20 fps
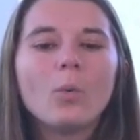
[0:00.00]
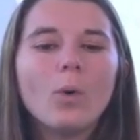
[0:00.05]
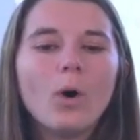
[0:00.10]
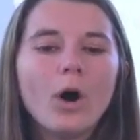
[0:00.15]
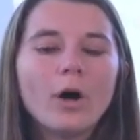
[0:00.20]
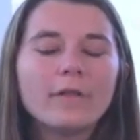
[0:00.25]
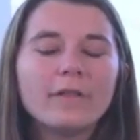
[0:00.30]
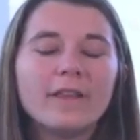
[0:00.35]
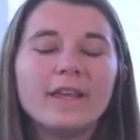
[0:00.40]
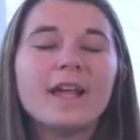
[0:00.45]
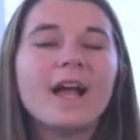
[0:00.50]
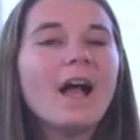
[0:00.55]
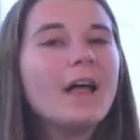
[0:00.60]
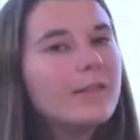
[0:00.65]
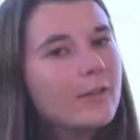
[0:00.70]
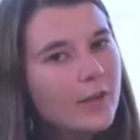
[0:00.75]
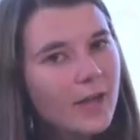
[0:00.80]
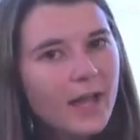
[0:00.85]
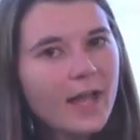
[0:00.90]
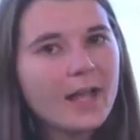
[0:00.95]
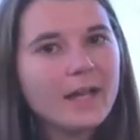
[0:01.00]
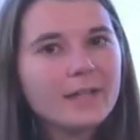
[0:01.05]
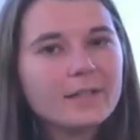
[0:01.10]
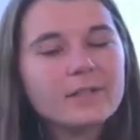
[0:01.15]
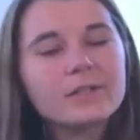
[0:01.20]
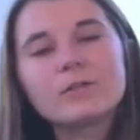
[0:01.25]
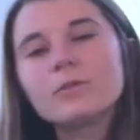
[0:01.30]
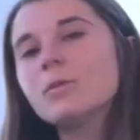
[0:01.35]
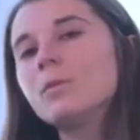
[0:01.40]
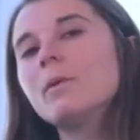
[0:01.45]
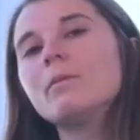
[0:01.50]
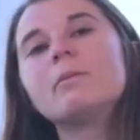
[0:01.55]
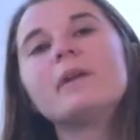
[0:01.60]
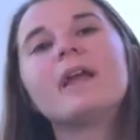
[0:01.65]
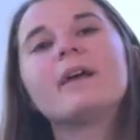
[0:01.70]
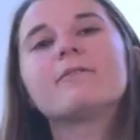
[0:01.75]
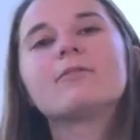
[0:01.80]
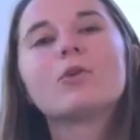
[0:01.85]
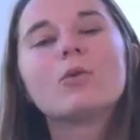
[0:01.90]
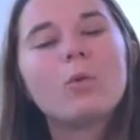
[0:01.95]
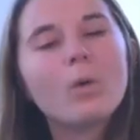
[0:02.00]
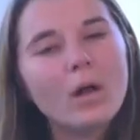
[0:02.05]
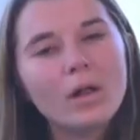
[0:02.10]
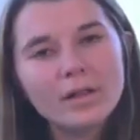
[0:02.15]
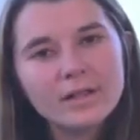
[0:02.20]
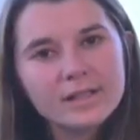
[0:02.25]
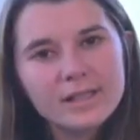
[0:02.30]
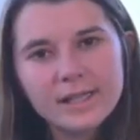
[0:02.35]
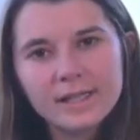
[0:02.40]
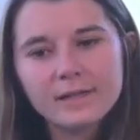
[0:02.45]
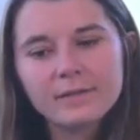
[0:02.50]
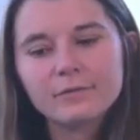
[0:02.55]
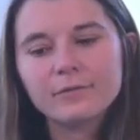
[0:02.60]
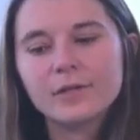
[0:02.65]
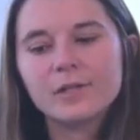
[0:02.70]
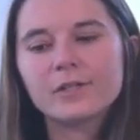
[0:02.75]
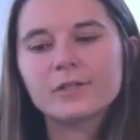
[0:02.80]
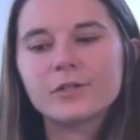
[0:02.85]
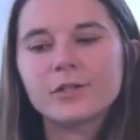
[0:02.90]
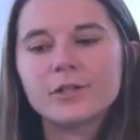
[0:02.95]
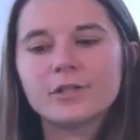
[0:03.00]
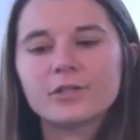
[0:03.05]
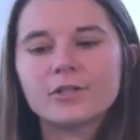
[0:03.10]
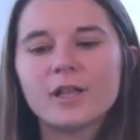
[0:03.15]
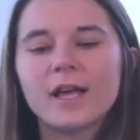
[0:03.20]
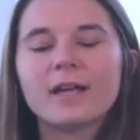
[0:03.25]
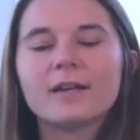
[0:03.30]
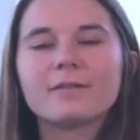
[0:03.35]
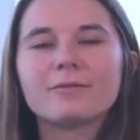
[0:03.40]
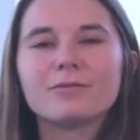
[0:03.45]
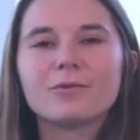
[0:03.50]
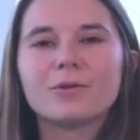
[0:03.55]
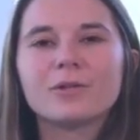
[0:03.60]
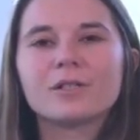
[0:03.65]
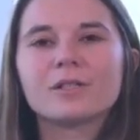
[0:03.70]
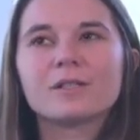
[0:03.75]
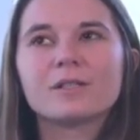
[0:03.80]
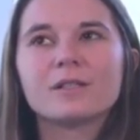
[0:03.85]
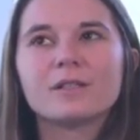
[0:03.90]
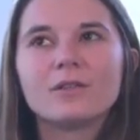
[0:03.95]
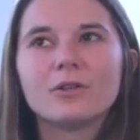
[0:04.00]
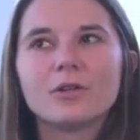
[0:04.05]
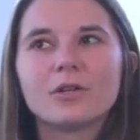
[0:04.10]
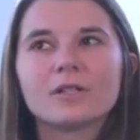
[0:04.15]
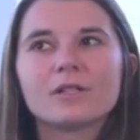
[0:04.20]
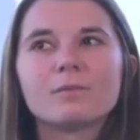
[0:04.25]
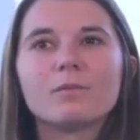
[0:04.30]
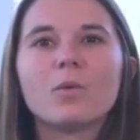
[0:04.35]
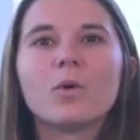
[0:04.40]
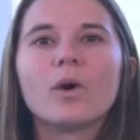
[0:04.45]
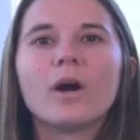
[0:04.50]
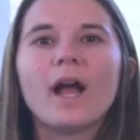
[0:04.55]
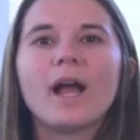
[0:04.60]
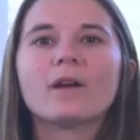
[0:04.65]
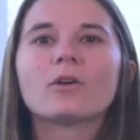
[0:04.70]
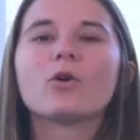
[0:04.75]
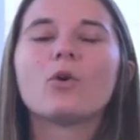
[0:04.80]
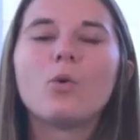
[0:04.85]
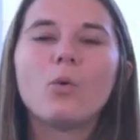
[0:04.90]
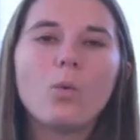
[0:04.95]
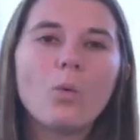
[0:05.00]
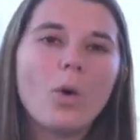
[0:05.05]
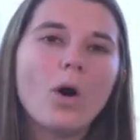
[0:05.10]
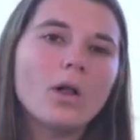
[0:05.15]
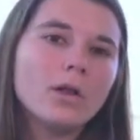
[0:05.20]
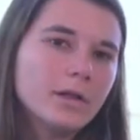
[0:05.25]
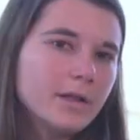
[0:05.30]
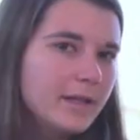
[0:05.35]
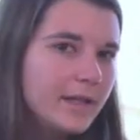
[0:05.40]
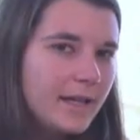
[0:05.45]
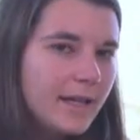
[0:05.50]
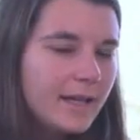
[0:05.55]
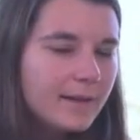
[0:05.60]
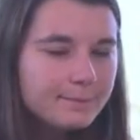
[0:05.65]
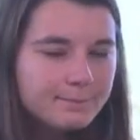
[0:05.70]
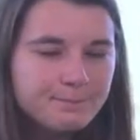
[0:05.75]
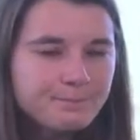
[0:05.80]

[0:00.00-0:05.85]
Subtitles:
On the other hand, when we have qualitative research, that of course looks more at quality.